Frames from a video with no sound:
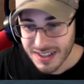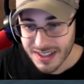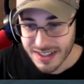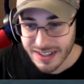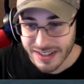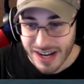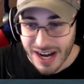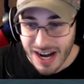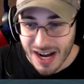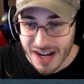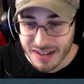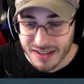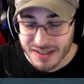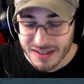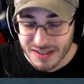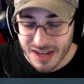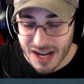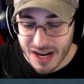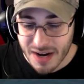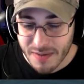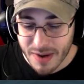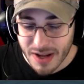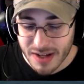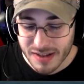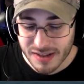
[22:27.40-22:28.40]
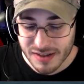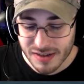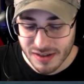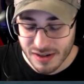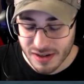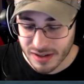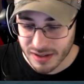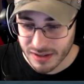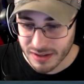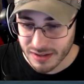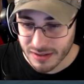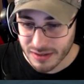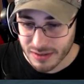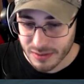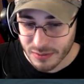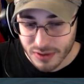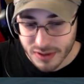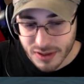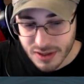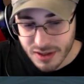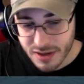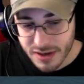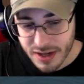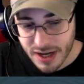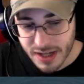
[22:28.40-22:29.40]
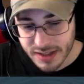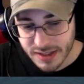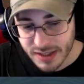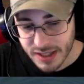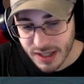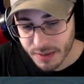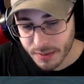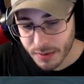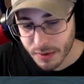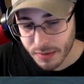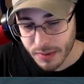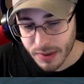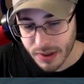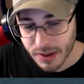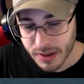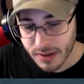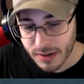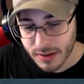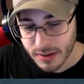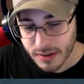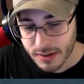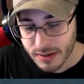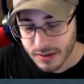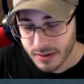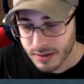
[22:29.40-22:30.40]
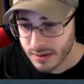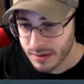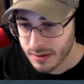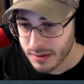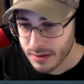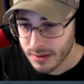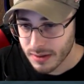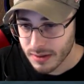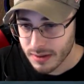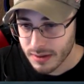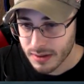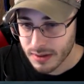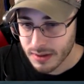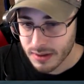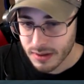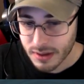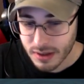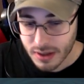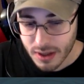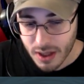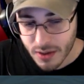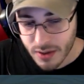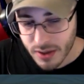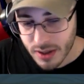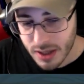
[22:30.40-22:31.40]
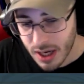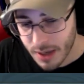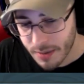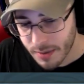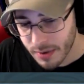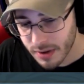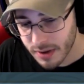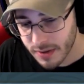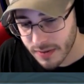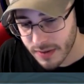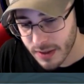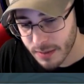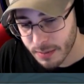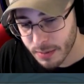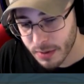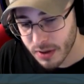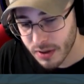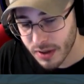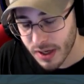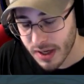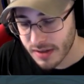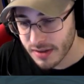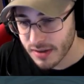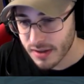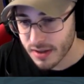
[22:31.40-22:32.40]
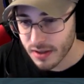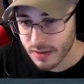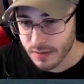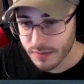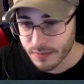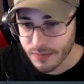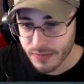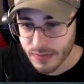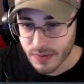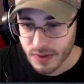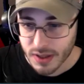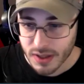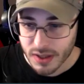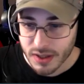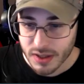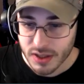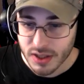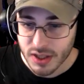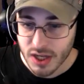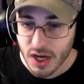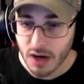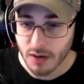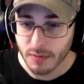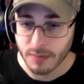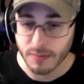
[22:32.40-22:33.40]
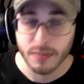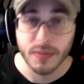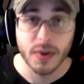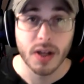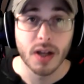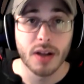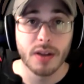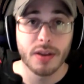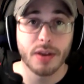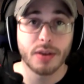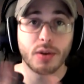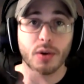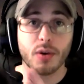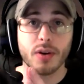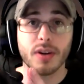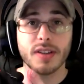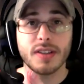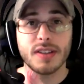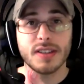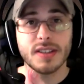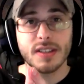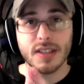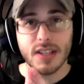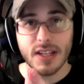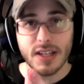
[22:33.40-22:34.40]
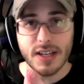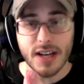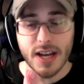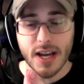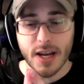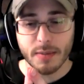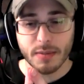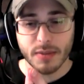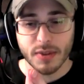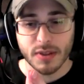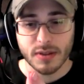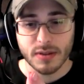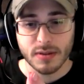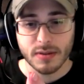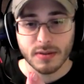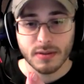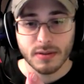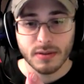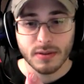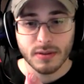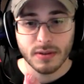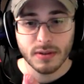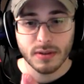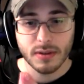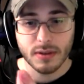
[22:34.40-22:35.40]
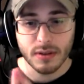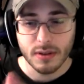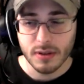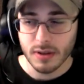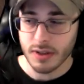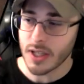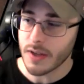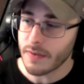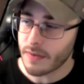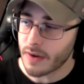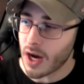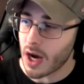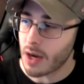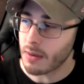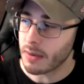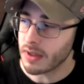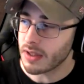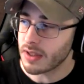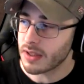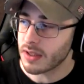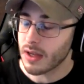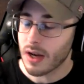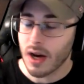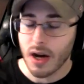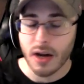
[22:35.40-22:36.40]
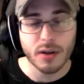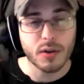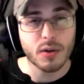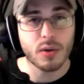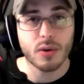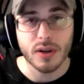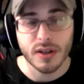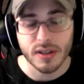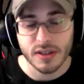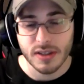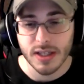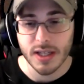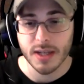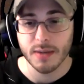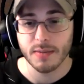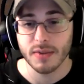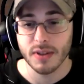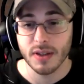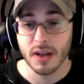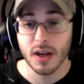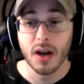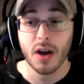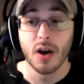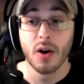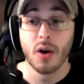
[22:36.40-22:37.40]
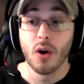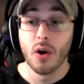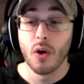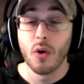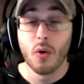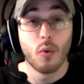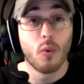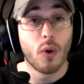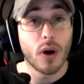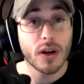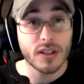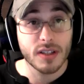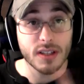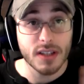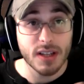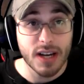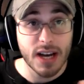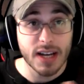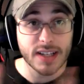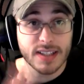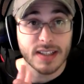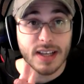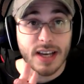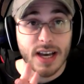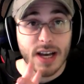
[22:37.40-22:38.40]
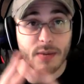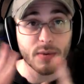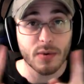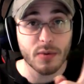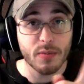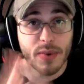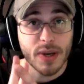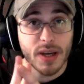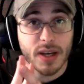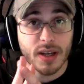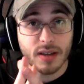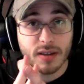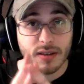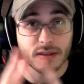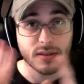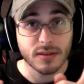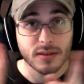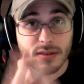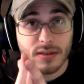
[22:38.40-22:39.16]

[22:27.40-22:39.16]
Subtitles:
Not a bad start. What should our next animal be? You know what? I'm going to leave that up to you guys, too. So, the tortoises need names. Leave comments on tortoise names. What should the next animal be?